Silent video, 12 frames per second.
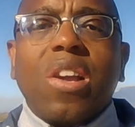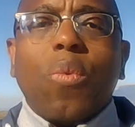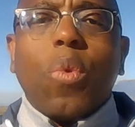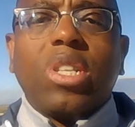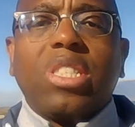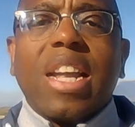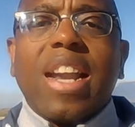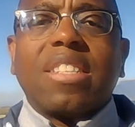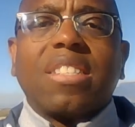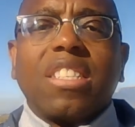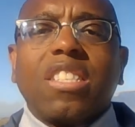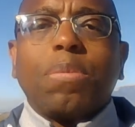which then
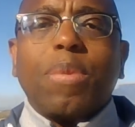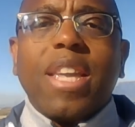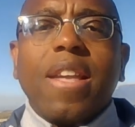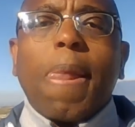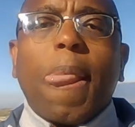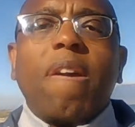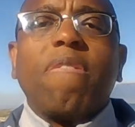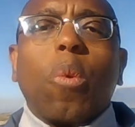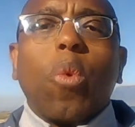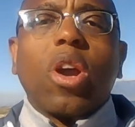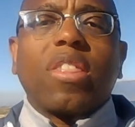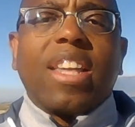assists me in the
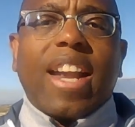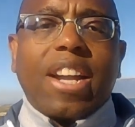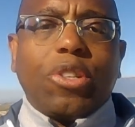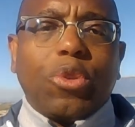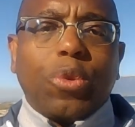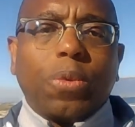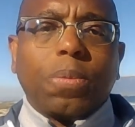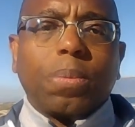work that I do.